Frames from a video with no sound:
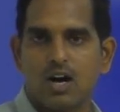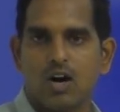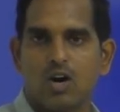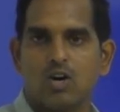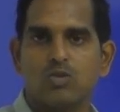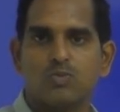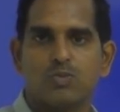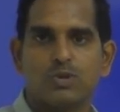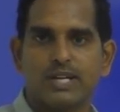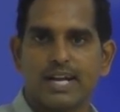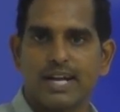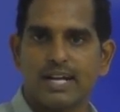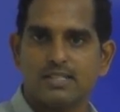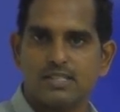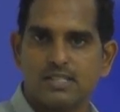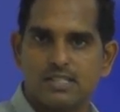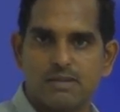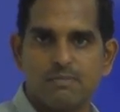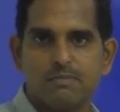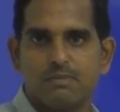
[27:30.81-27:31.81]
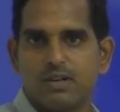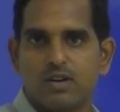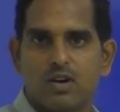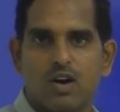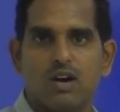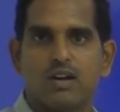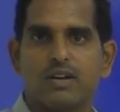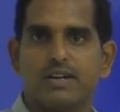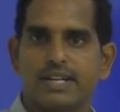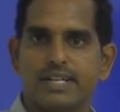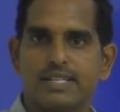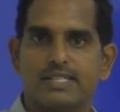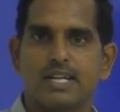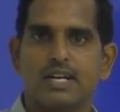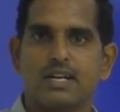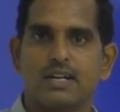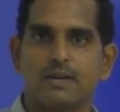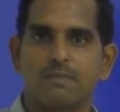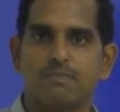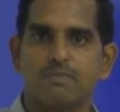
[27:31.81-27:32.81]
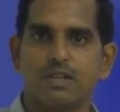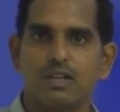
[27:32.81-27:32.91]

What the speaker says: output as some wrong result.